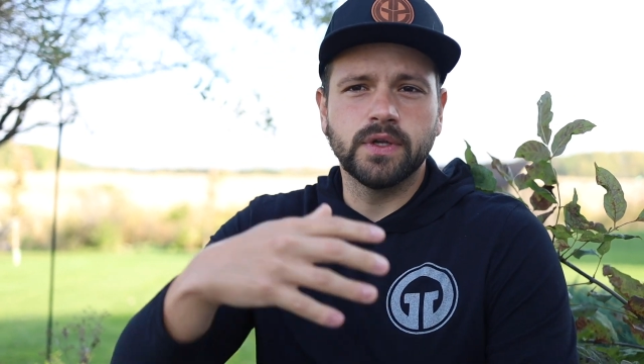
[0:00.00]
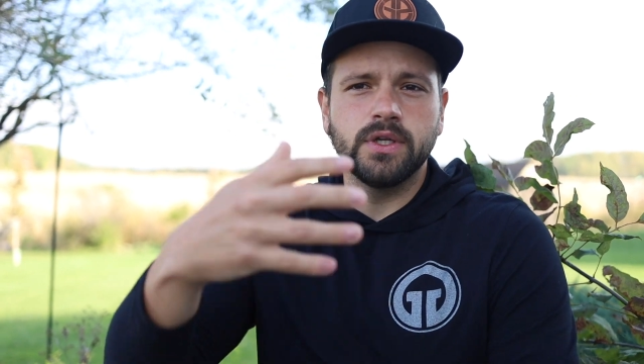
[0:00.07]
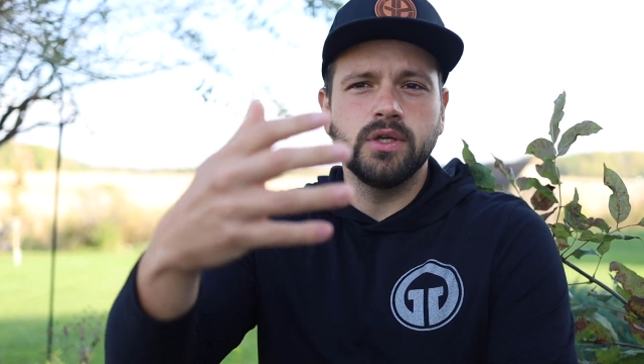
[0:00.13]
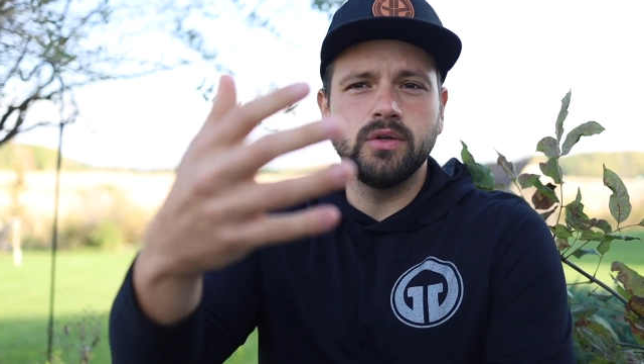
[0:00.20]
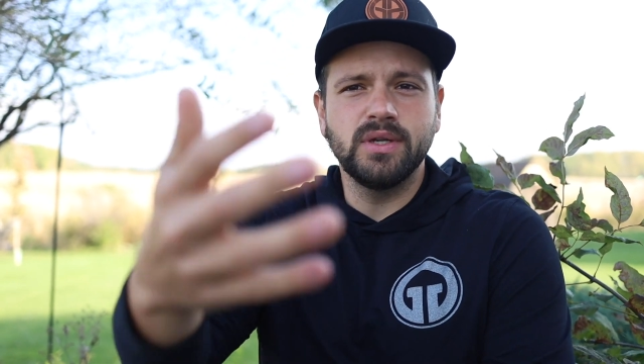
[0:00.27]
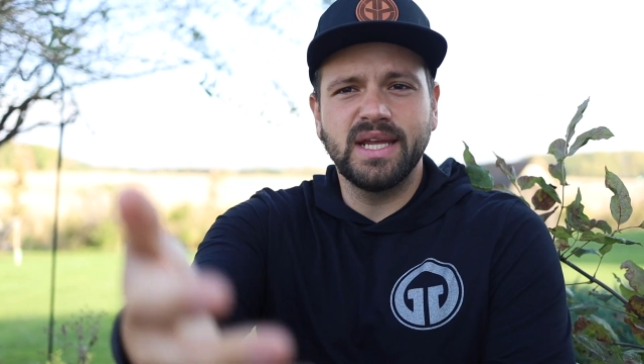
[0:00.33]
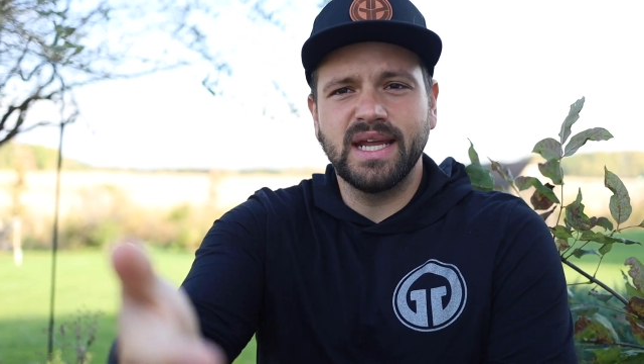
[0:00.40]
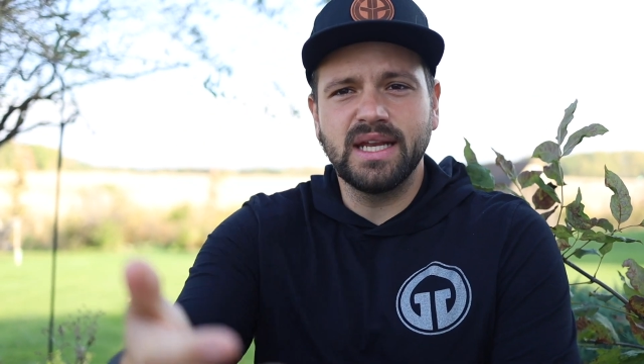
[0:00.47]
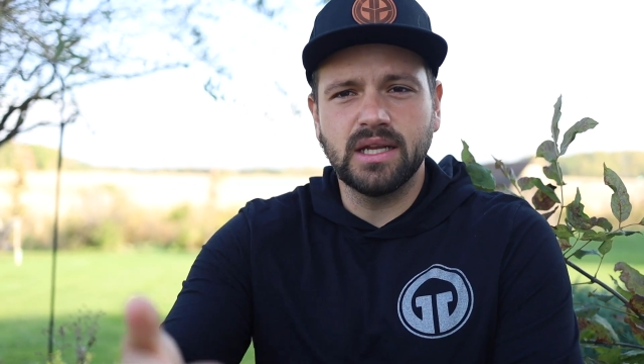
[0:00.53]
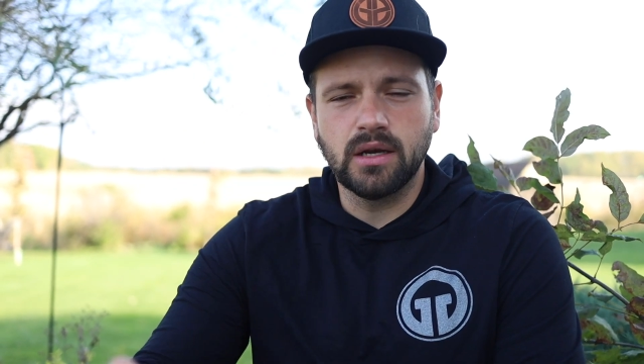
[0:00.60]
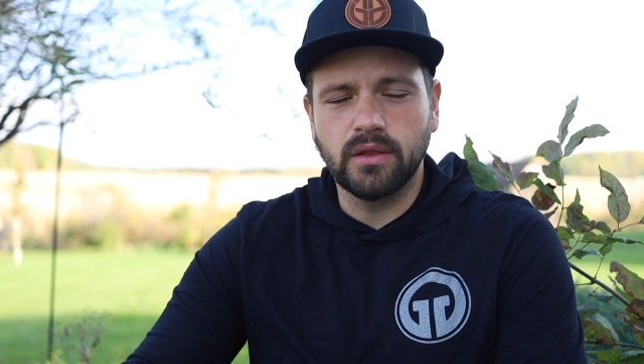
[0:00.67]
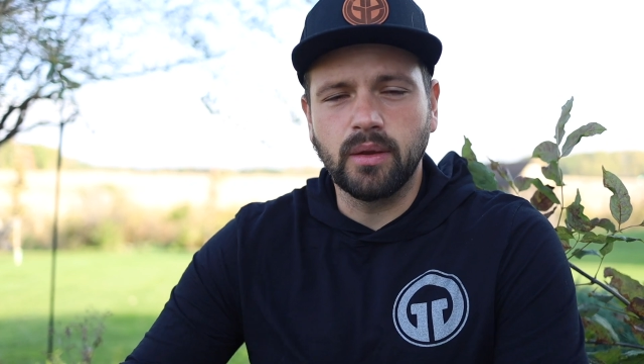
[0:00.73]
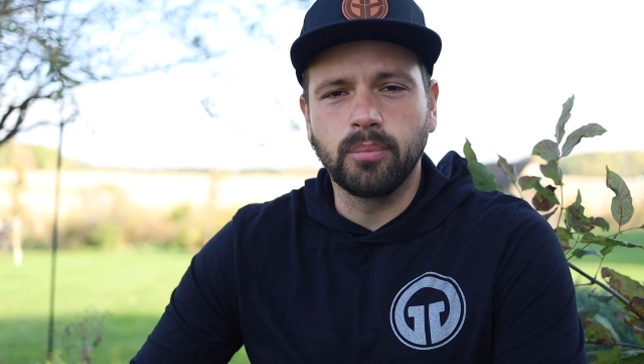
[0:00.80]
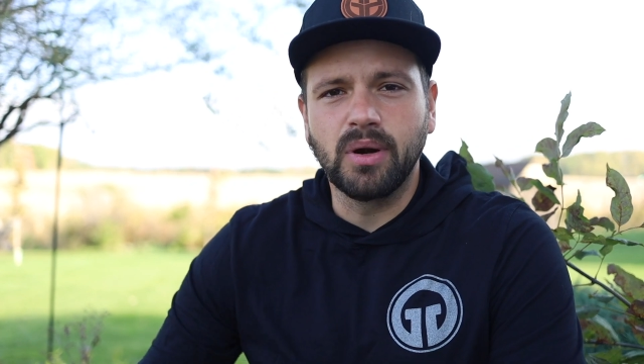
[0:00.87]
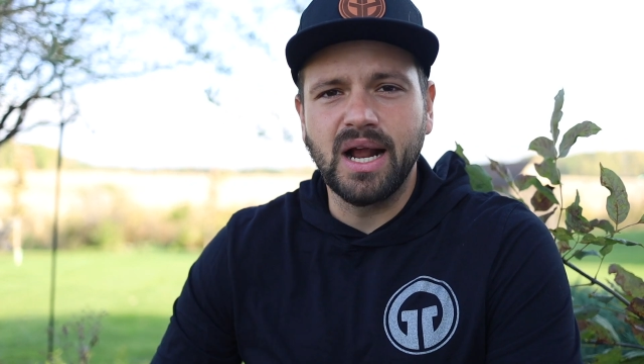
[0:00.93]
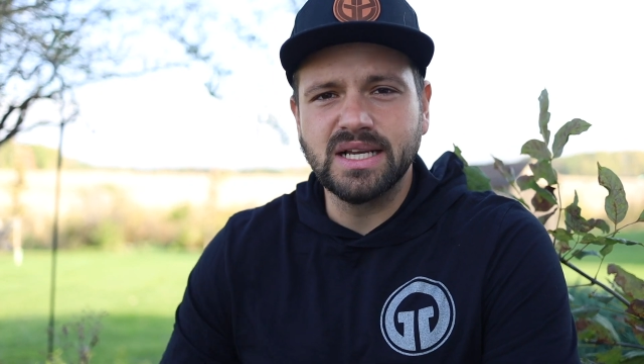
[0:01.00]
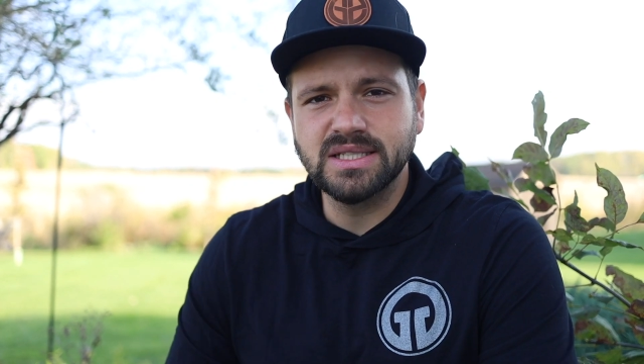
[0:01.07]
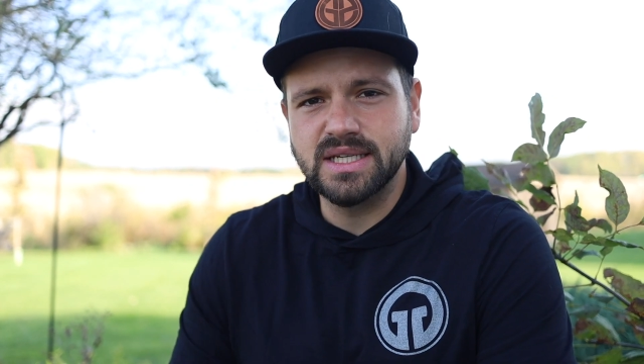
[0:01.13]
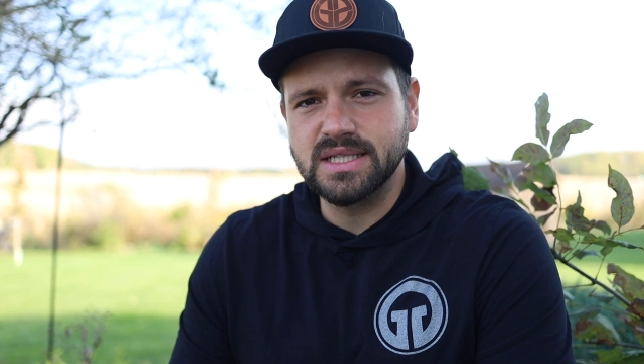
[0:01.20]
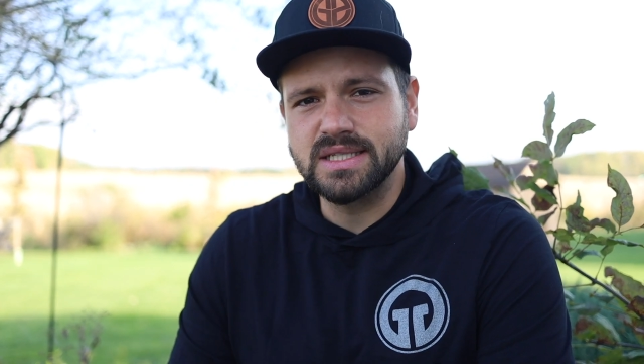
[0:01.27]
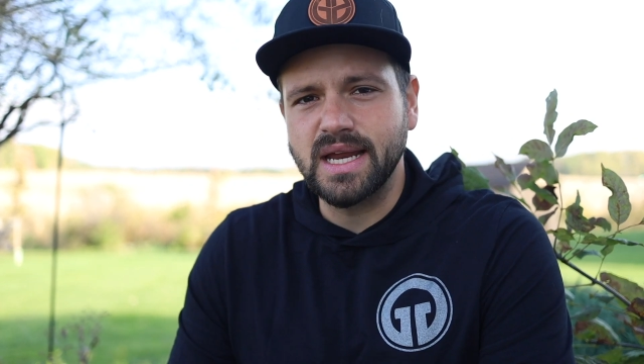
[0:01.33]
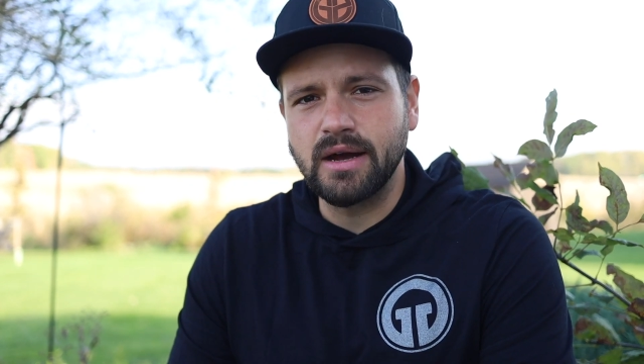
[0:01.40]
you to get in on the
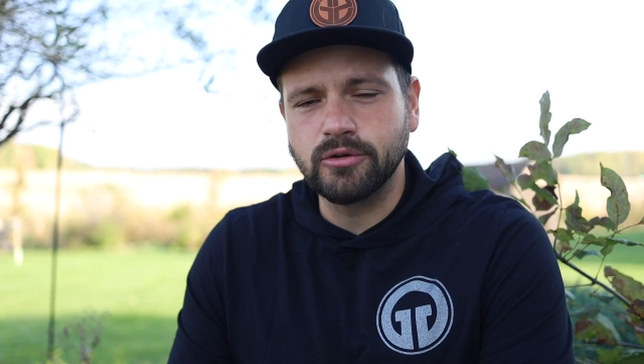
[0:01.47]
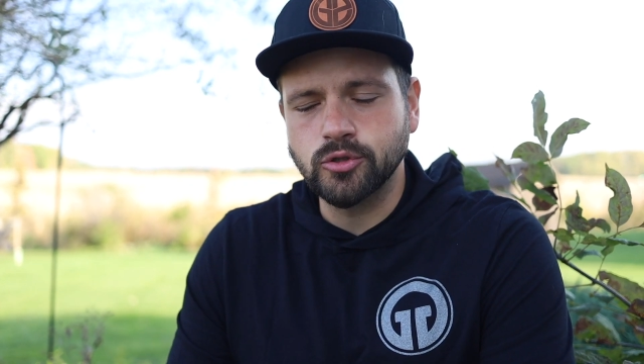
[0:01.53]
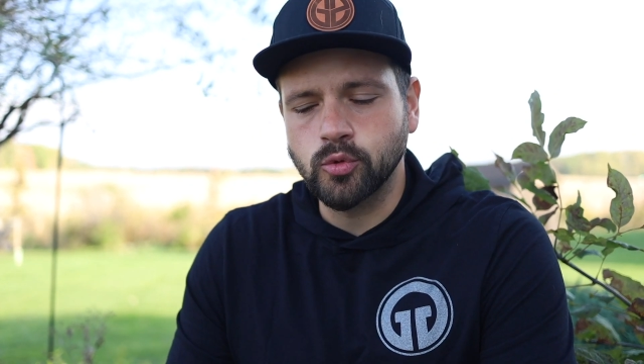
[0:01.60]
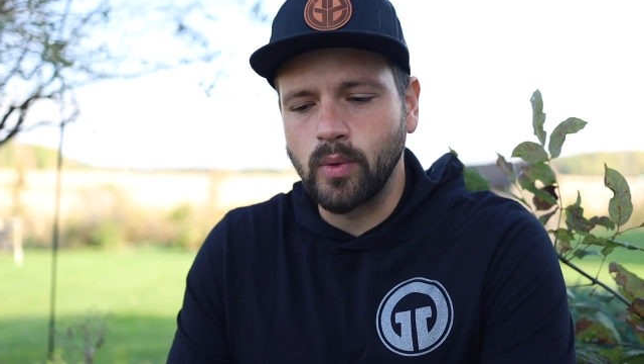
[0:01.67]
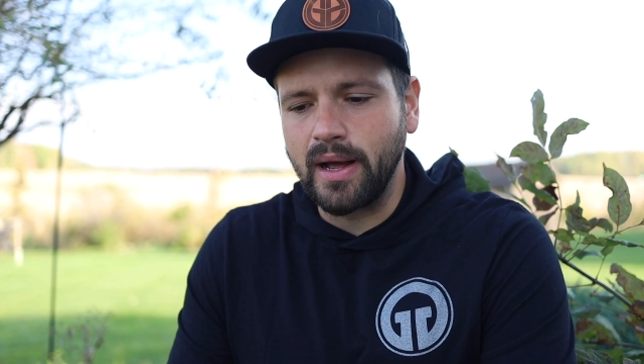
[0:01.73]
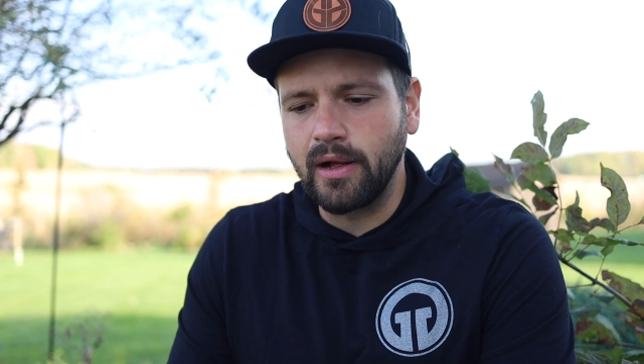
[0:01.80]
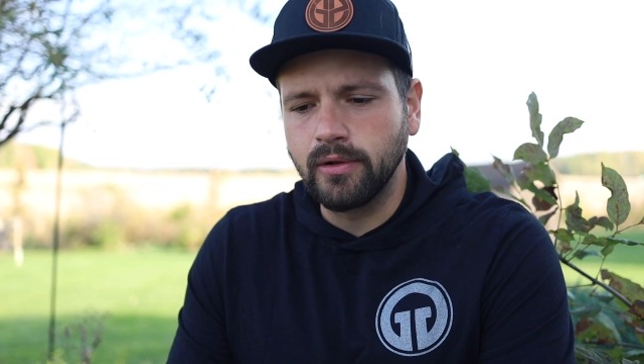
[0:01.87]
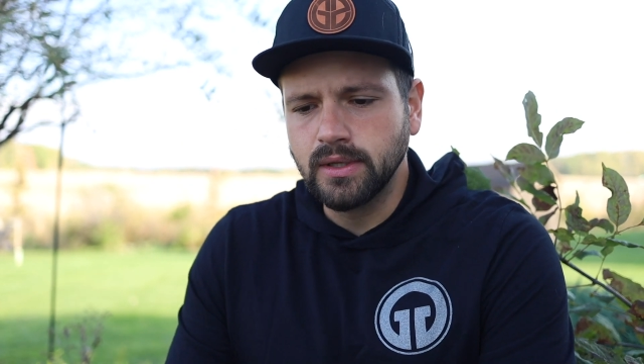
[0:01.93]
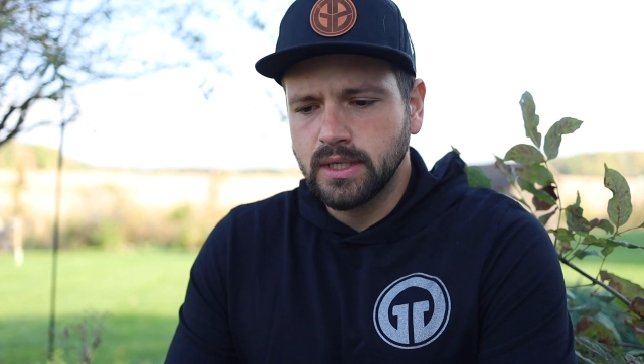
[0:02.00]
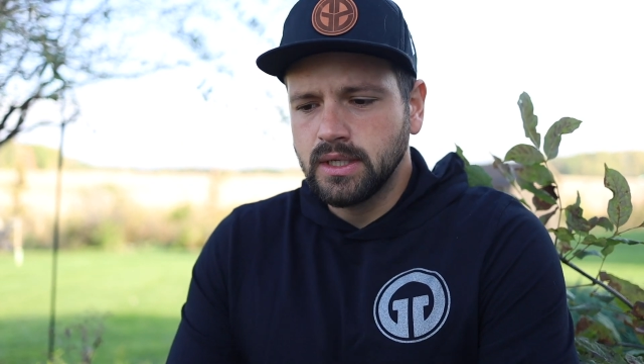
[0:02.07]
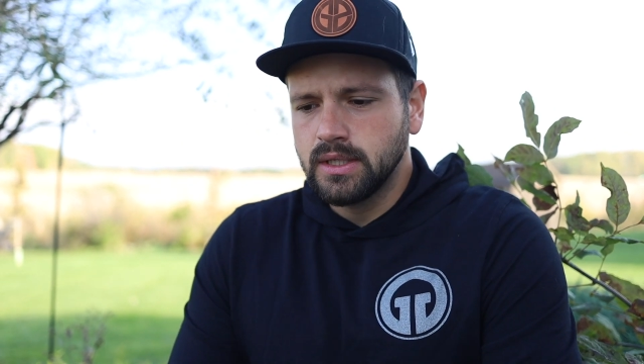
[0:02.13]
process now as well.